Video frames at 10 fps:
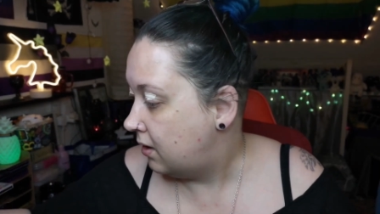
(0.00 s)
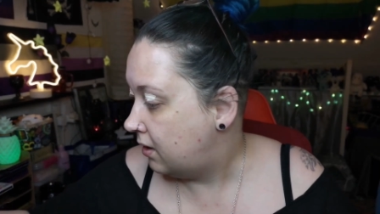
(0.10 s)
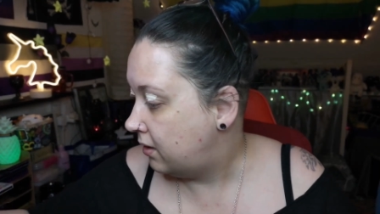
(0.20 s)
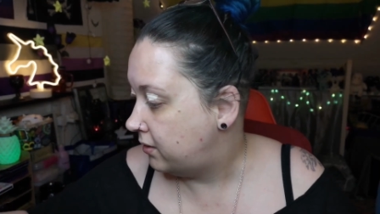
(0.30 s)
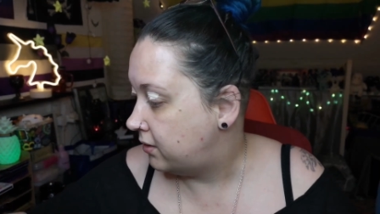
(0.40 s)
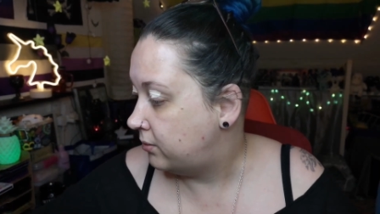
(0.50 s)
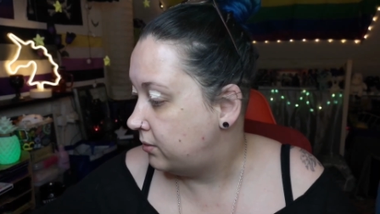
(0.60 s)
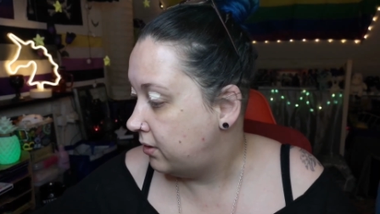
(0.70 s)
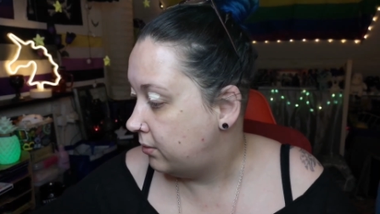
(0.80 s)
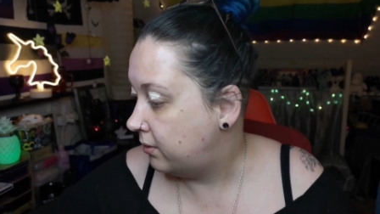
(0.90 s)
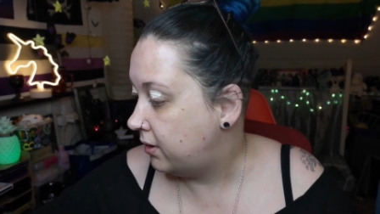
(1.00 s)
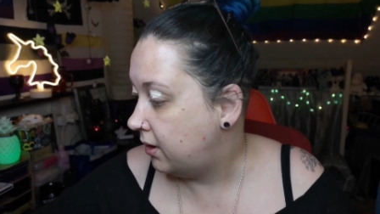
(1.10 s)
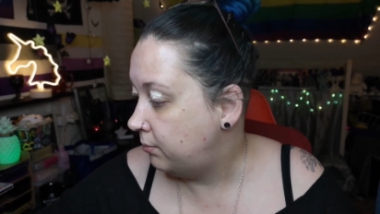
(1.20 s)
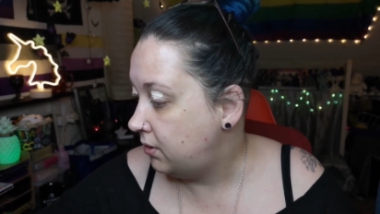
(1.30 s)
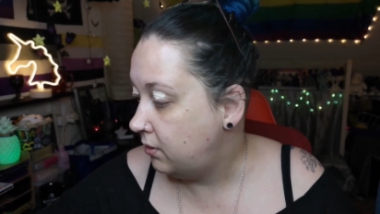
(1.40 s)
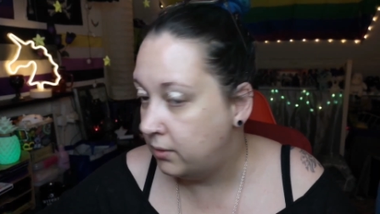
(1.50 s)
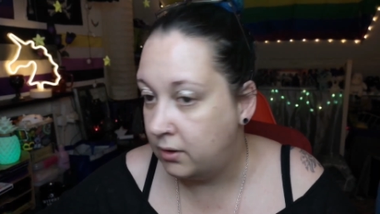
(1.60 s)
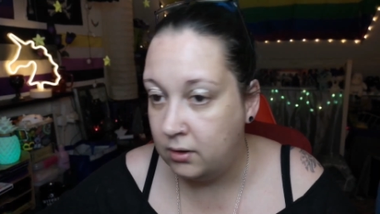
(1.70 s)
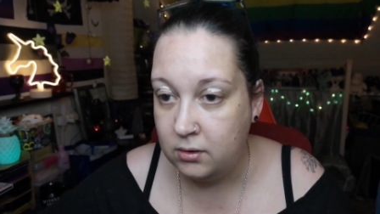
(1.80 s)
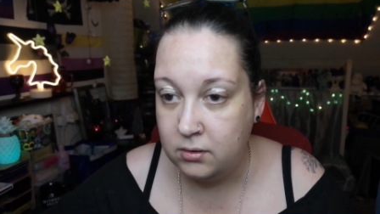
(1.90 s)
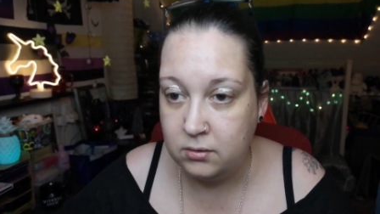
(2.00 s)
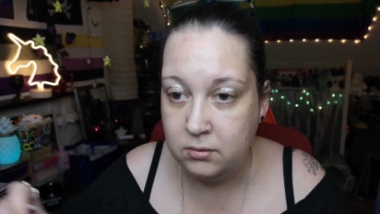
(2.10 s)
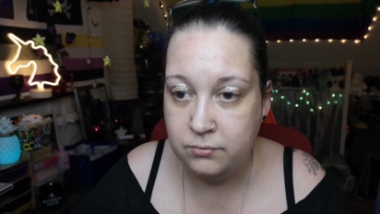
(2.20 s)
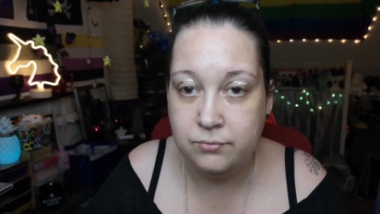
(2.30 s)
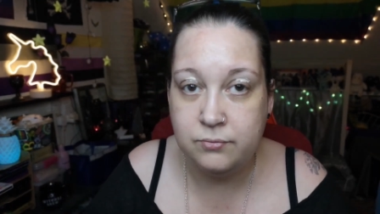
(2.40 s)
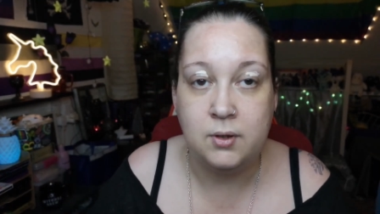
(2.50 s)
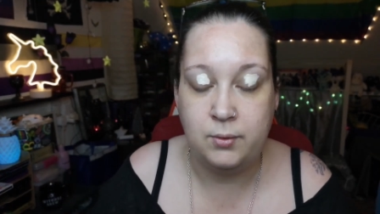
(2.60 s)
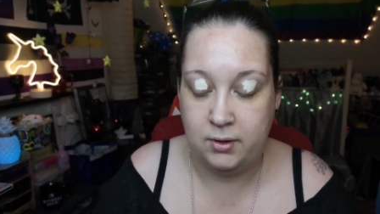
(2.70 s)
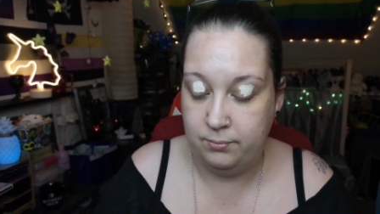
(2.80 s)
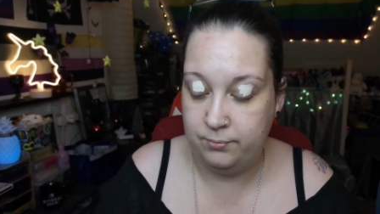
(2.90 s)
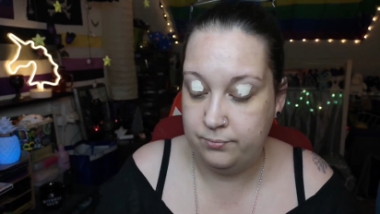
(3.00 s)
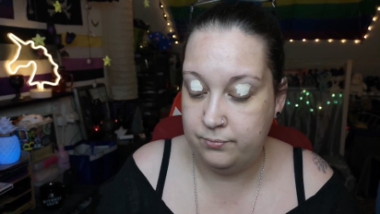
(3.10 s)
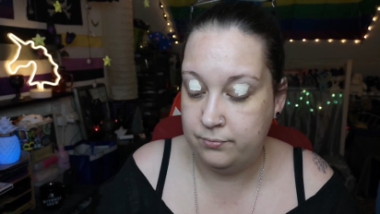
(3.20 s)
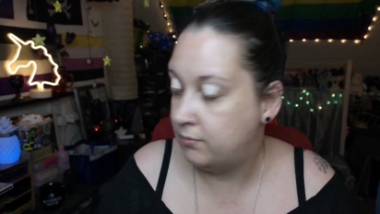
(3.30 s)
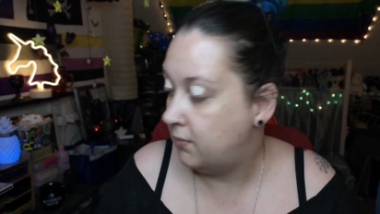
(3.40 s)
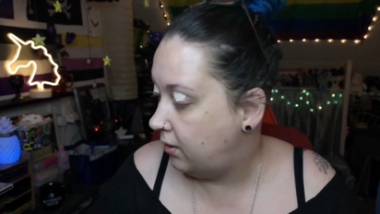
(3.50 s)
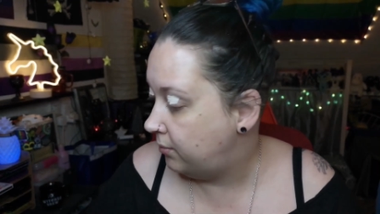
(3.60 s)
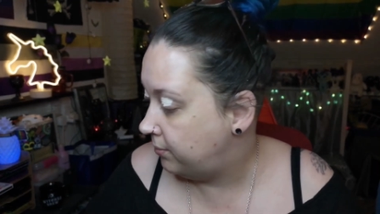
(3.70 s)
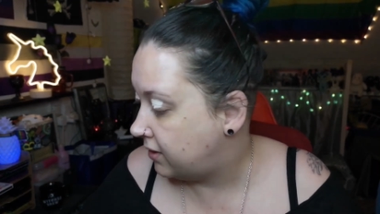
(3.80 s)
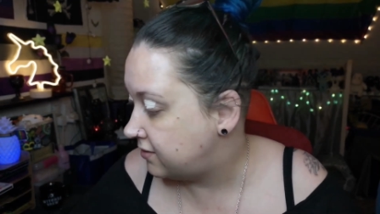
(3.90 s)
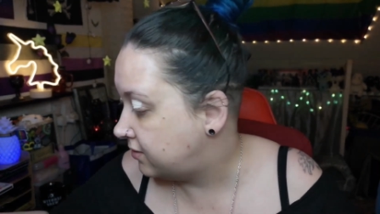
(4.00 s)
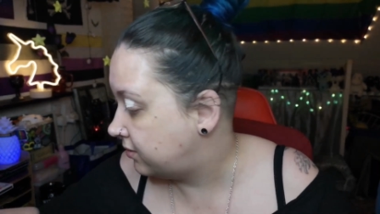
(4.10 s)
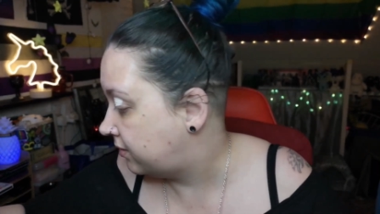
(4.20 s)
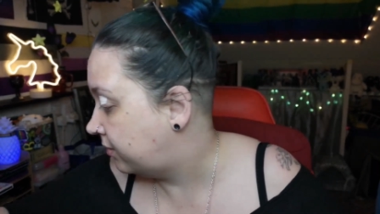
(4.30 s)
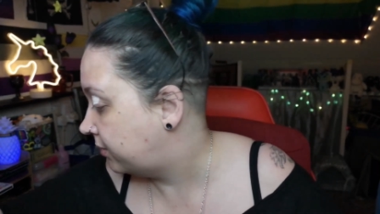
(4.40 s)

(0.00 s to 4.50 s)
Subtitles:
I don't know what I'm doing. There we go. Nope, I still don't know what I'm